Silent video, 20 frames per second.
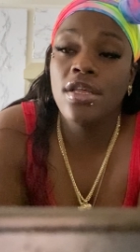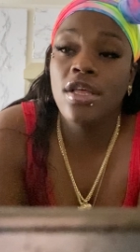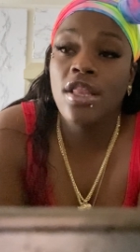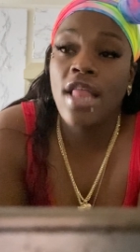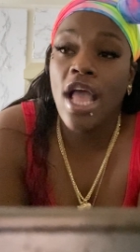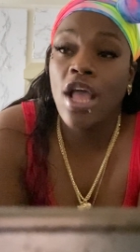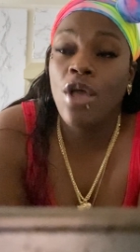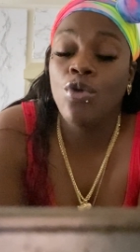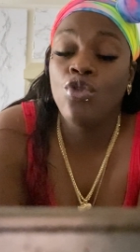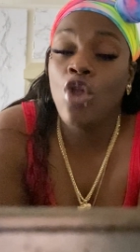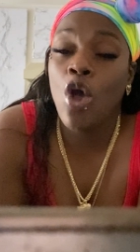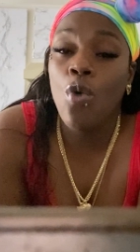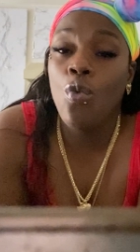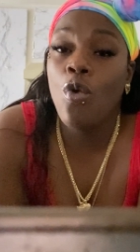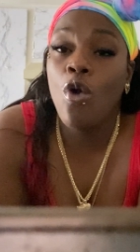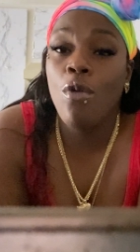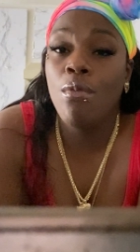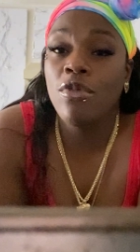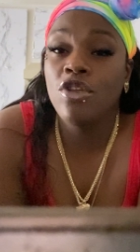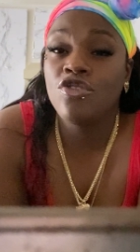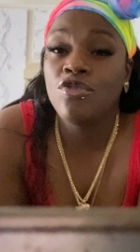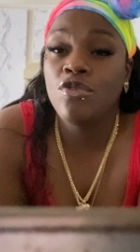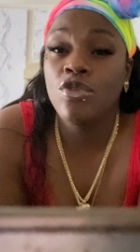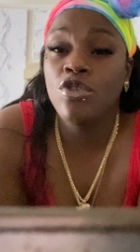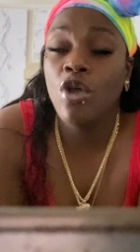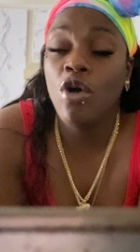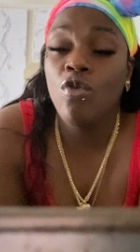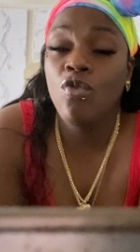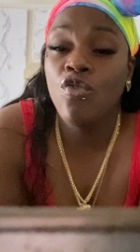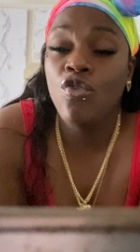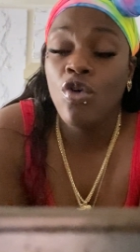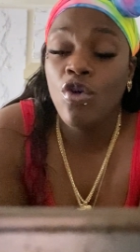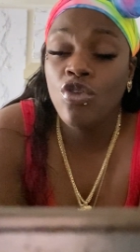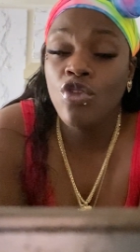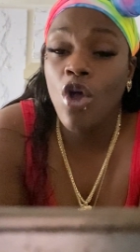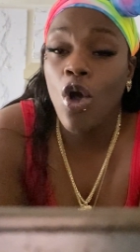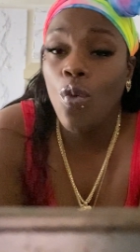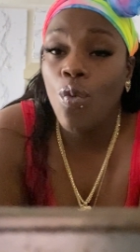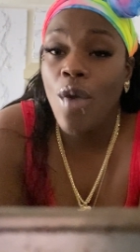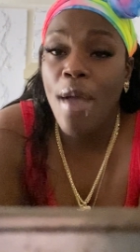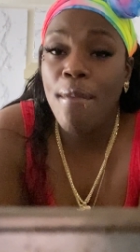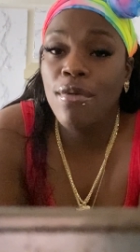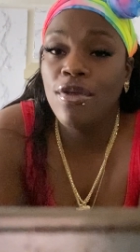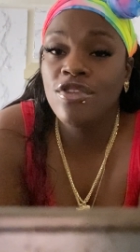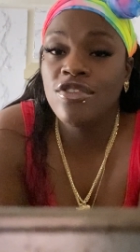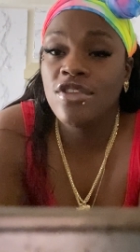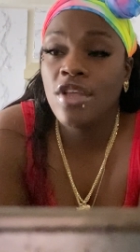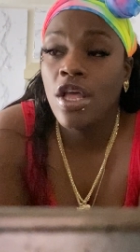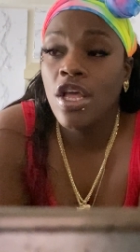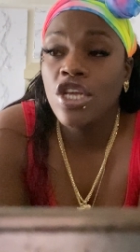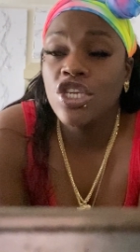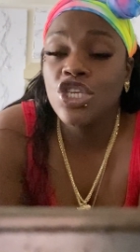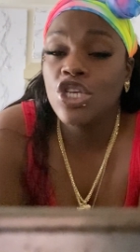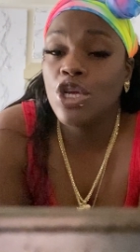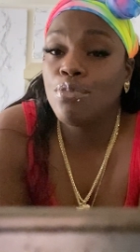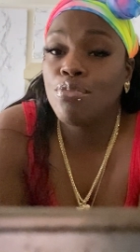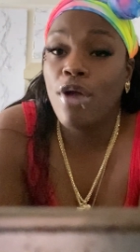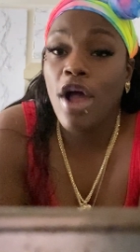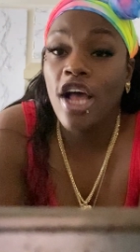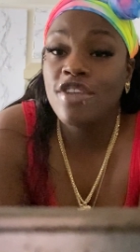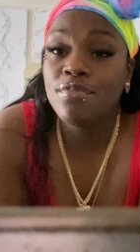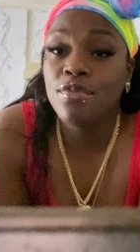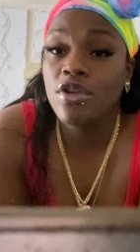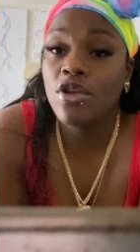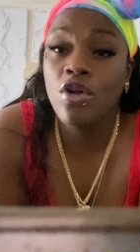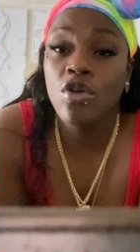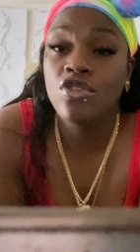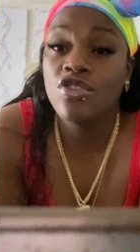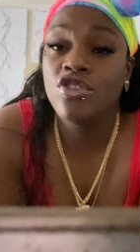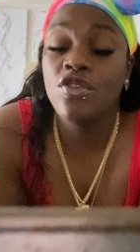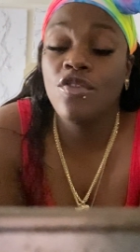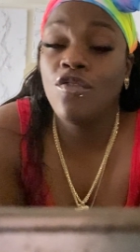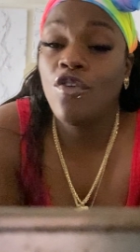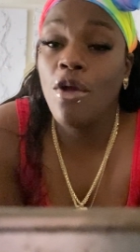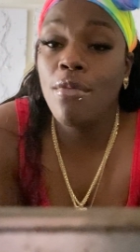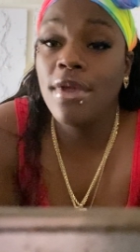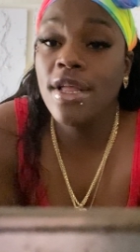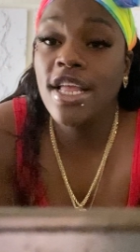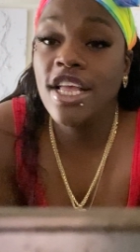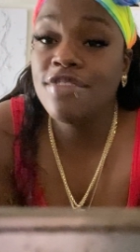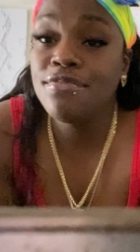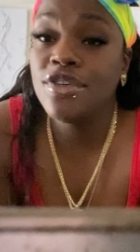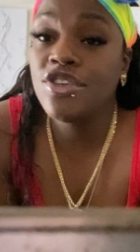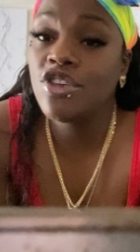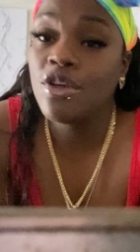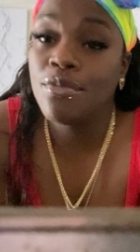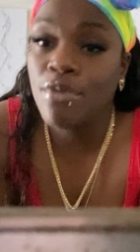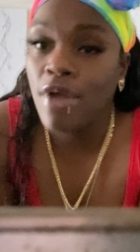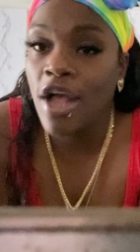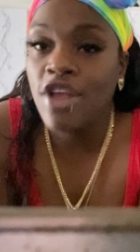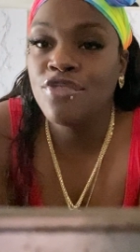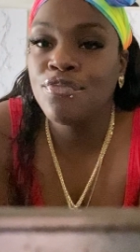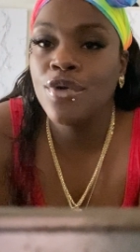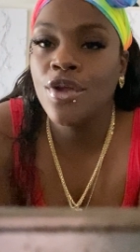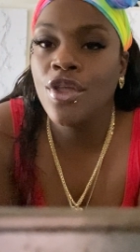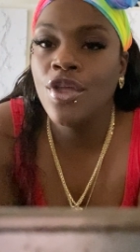like no warmers, no no weapons should prosper or should form against me should prosper.